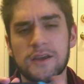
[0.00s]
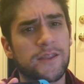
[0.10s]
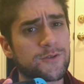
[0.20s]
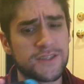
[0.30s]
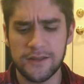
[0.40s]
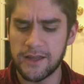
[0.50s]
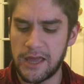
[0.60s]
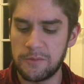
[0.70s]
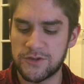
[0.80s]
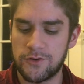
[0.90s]
There's a ton of
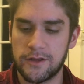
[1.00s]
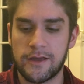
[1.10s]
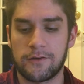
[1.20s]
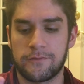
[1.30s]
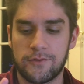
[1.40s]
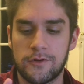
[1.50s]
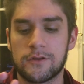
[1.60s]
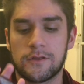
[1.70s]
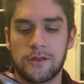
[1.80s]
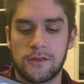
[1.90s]
games already out for
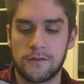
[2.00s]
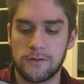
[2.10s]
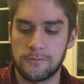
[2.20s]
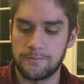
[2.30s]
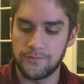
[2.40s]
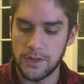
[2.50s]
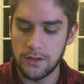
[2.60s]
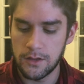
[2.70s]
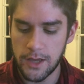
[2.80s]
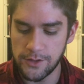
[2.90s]
it,
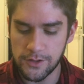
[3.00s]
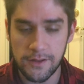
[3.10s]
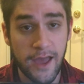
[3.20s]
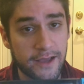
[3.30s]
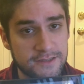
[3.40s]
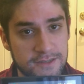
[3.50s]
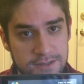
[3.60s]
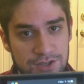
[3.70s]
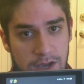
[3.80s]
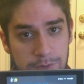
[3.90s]
and you can access
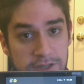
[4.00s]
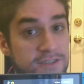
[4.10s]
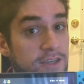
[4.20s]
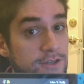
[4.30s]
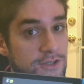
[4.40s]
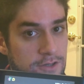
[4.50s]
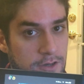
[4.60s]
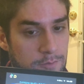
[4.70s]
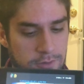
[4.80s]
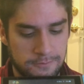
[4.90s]
the Japanese
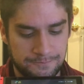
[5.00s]
eShop.